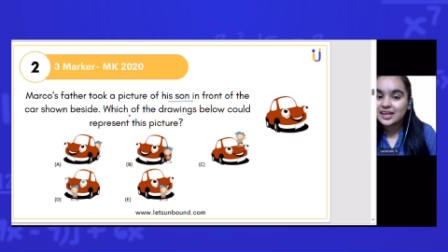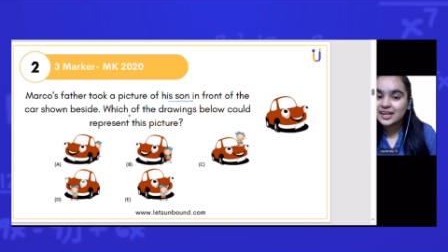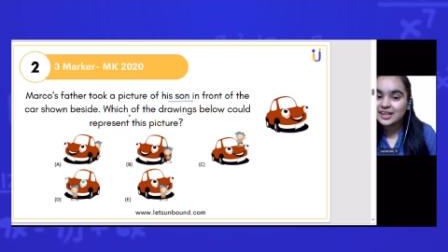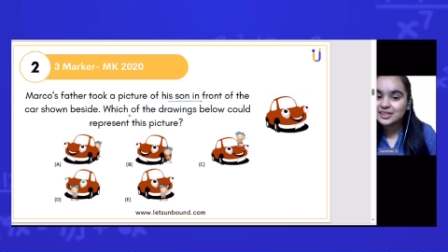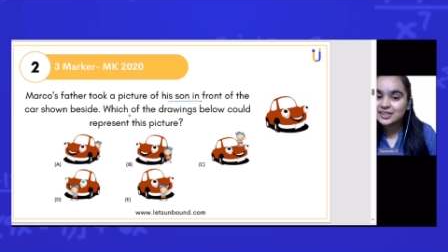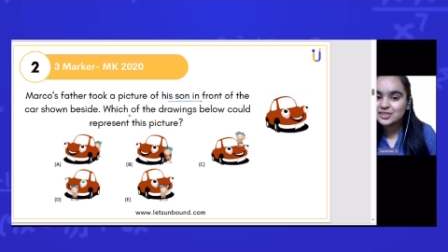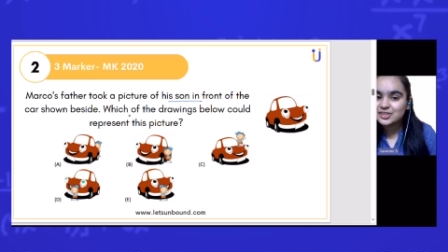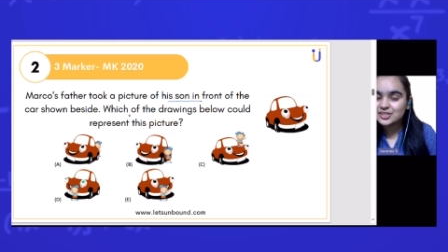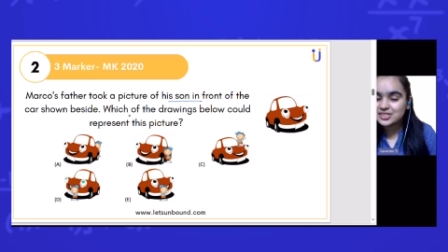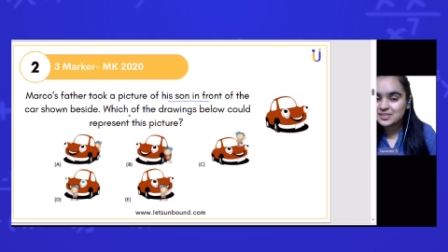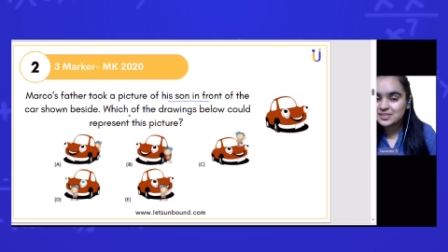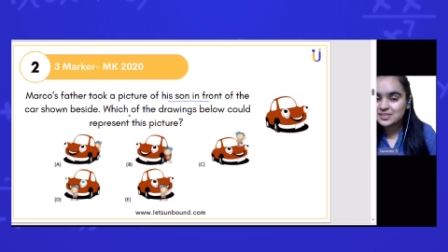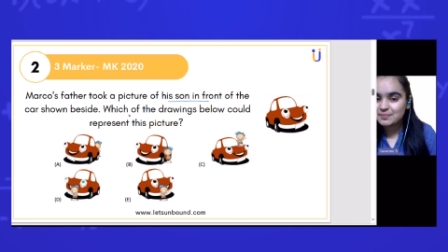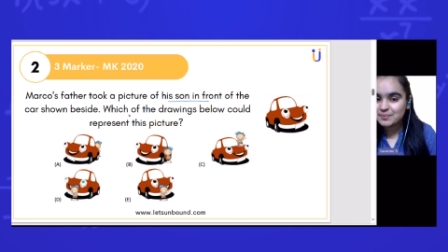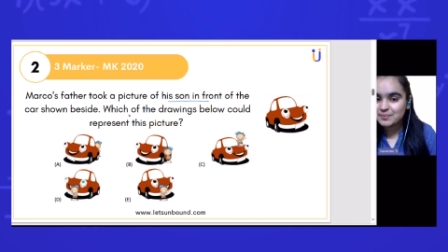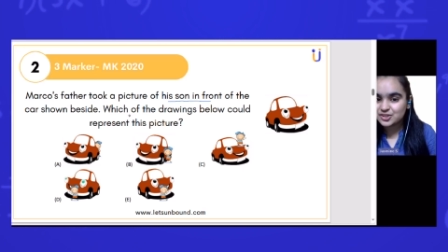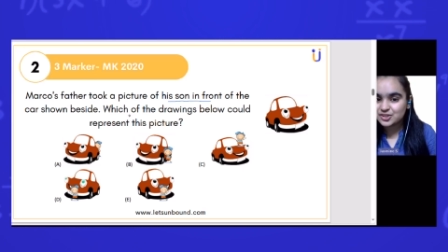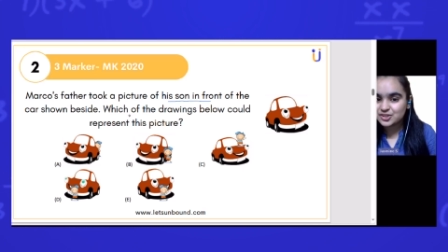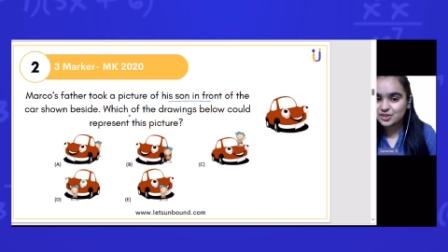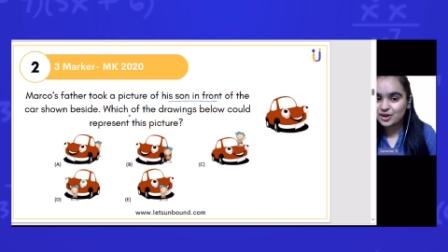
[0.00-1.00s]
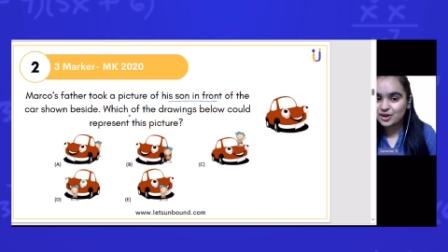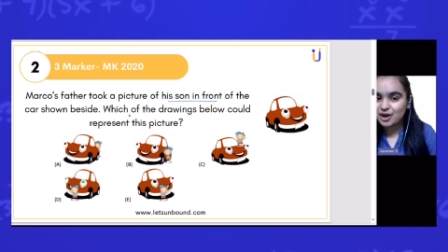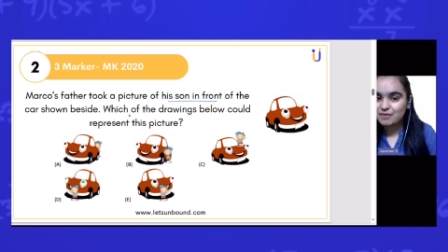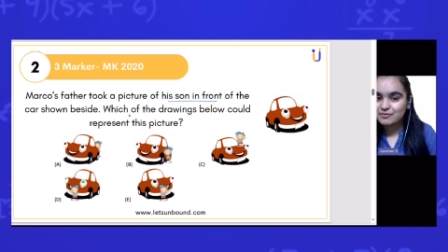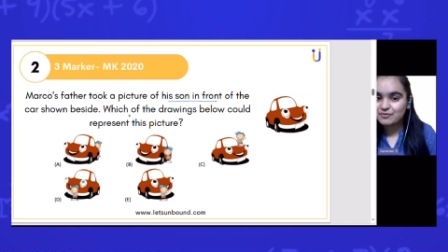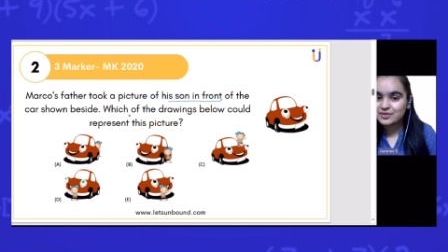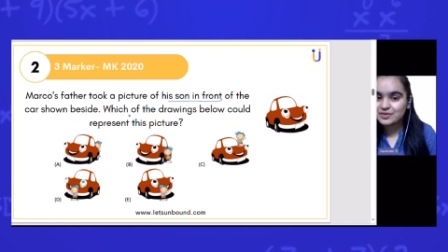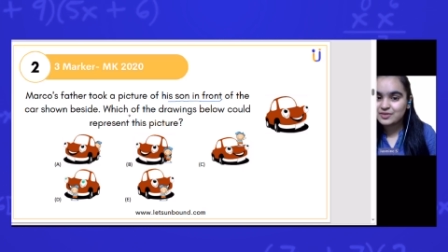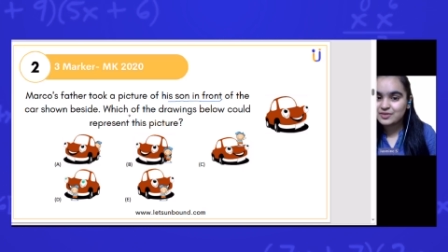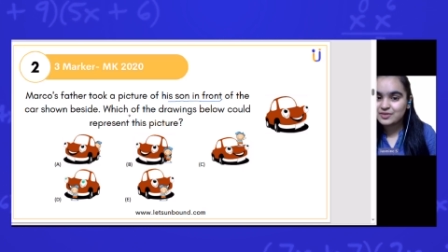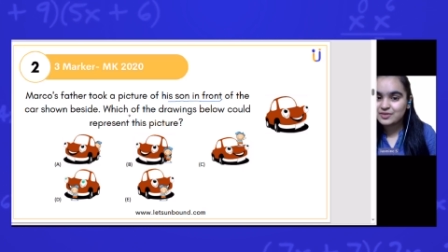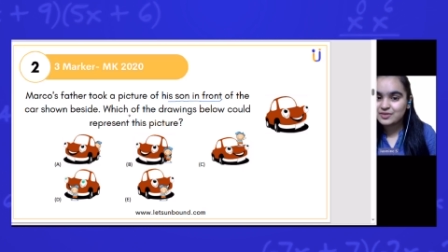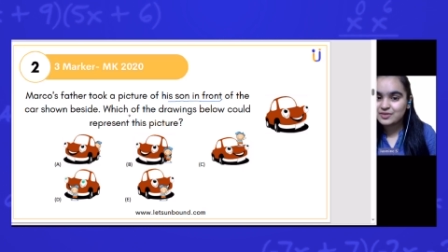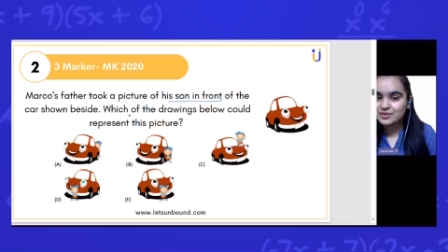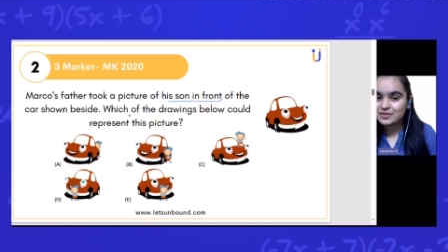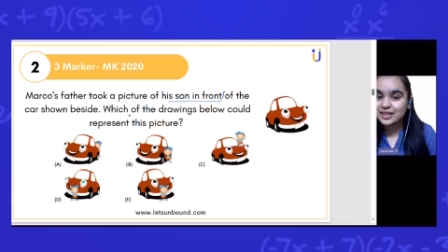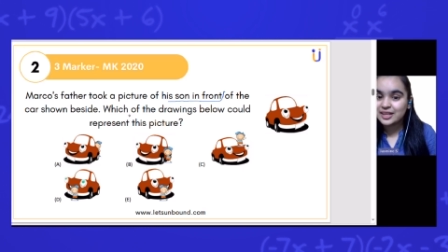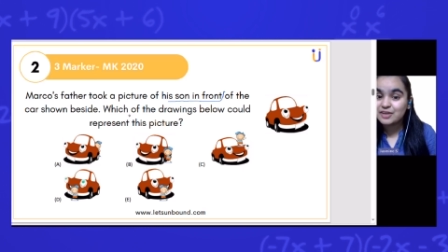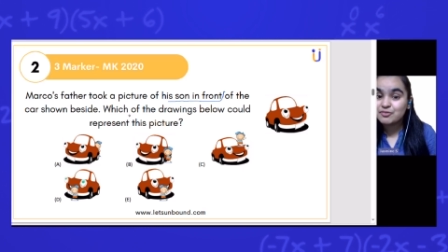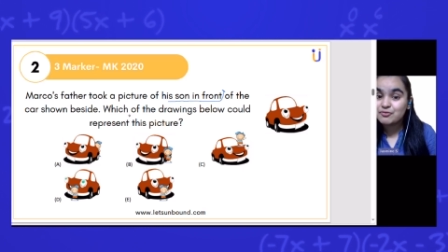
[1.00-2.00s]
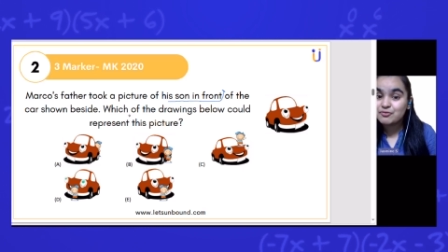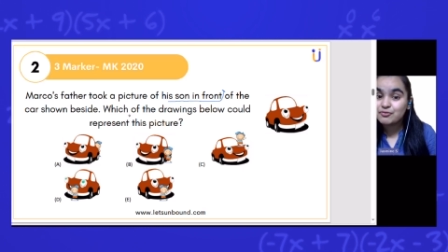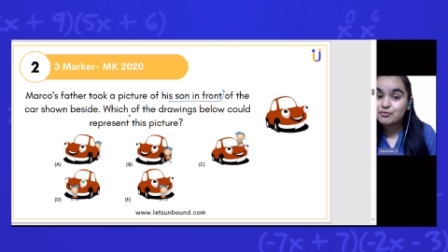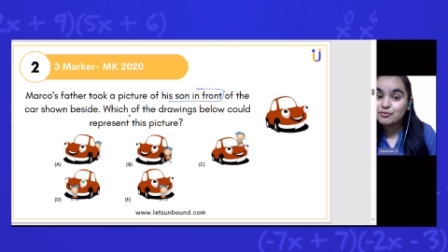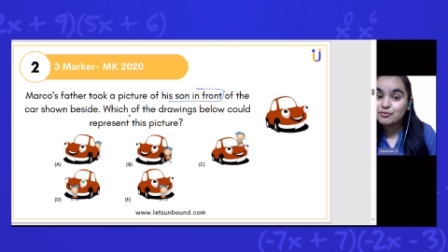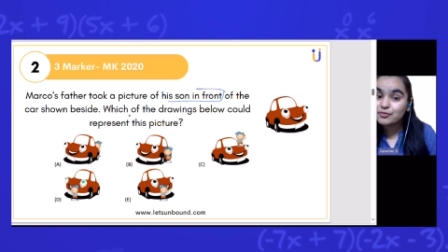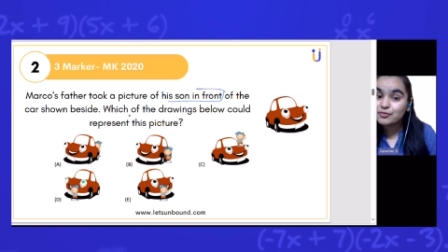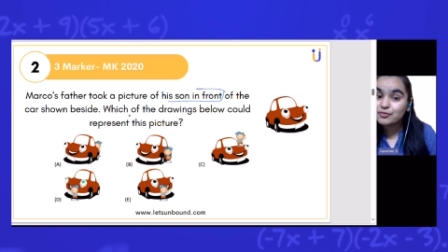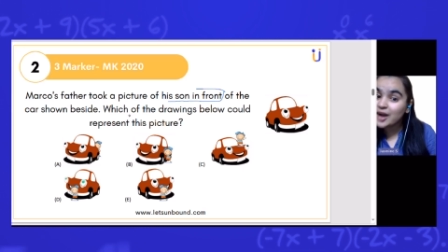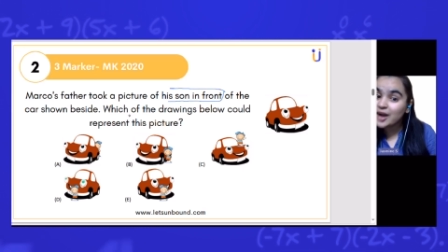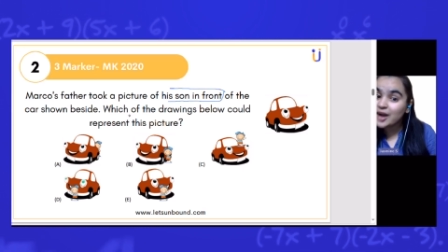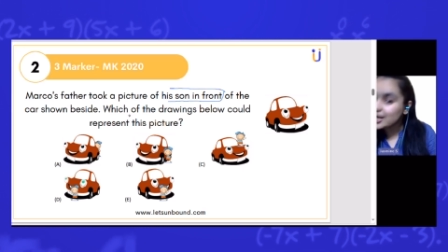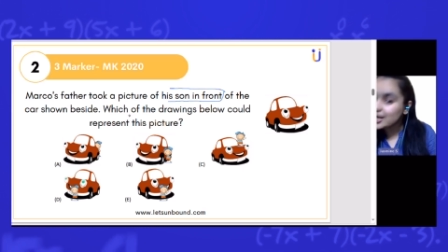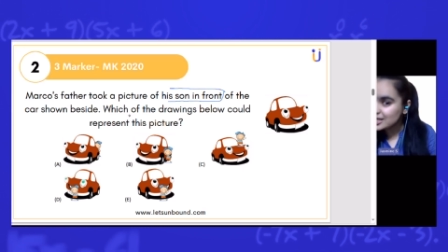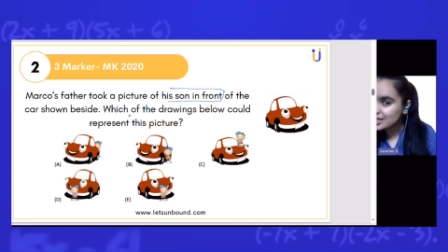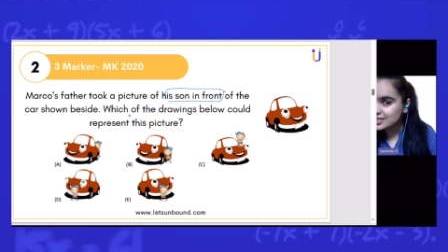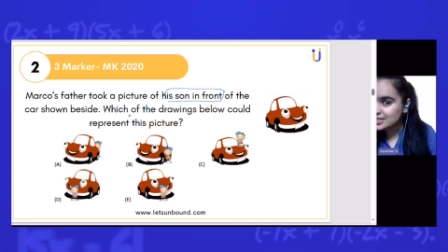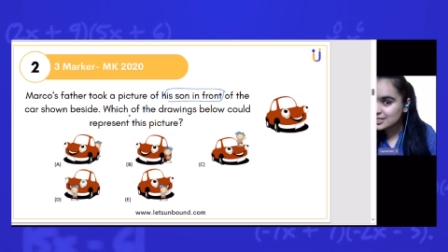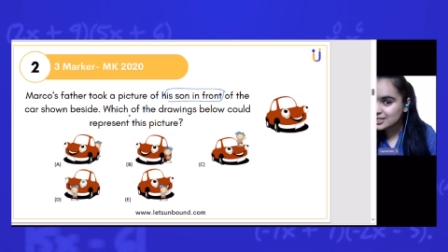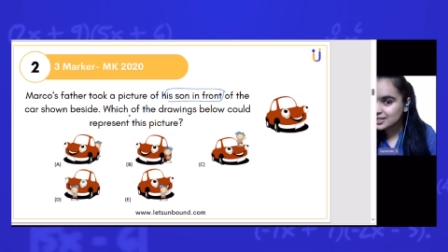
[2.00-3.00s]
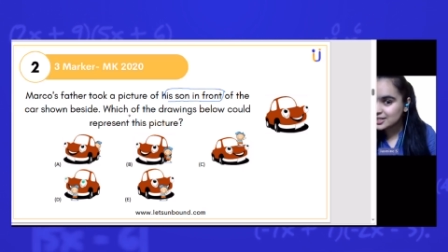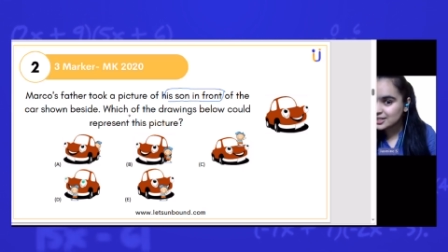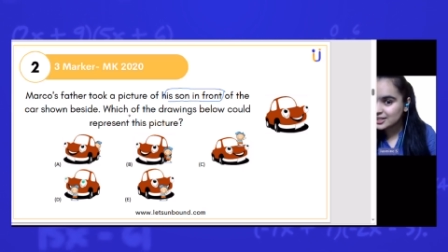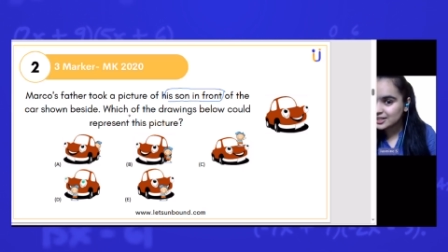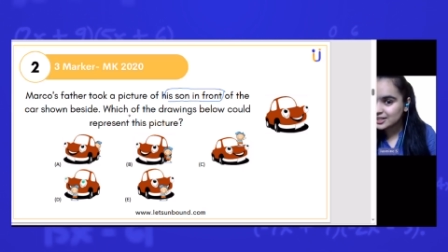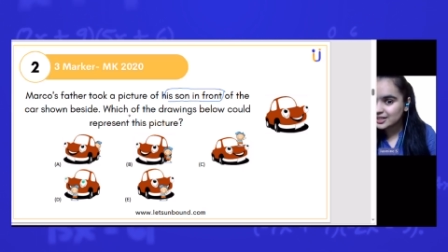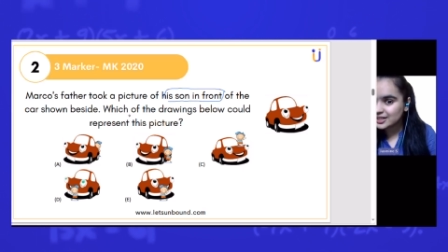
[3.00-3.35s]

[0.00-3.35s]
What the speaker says: He took the picture of his son in front